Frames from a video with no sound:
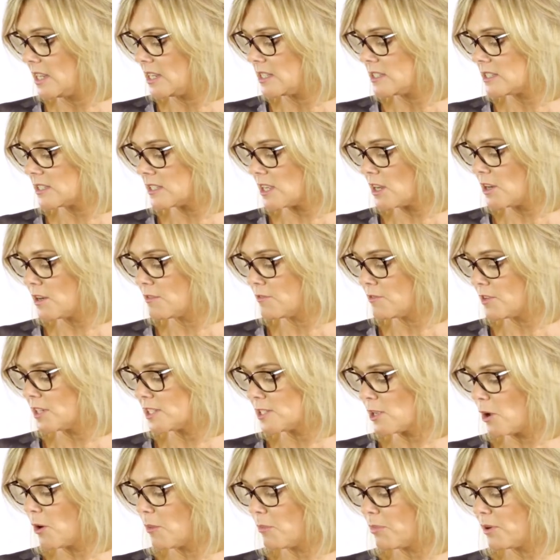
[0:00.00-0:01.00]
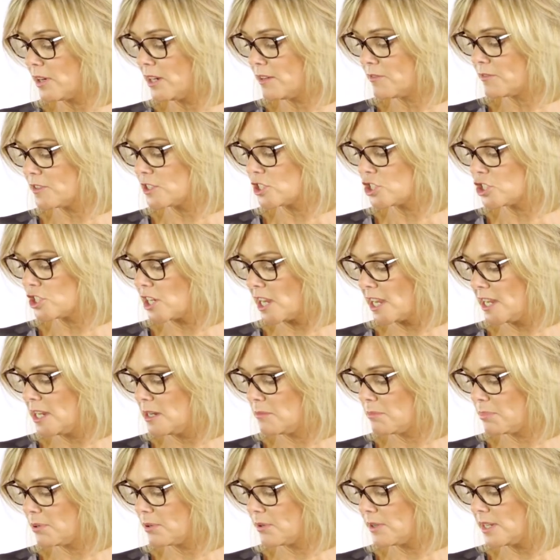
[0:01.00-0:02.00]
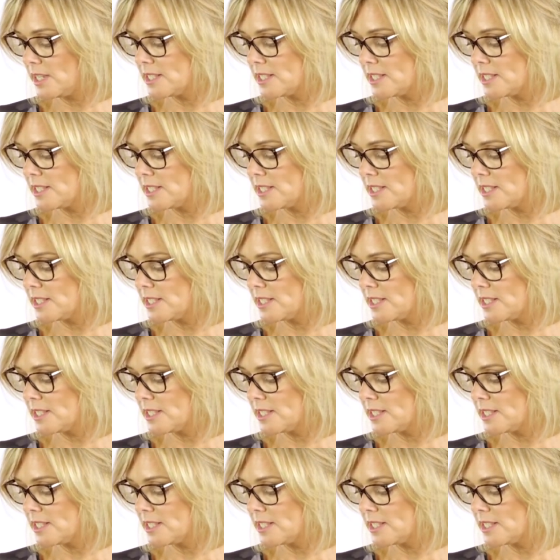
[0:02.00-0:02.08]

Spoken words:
So for example, if the shape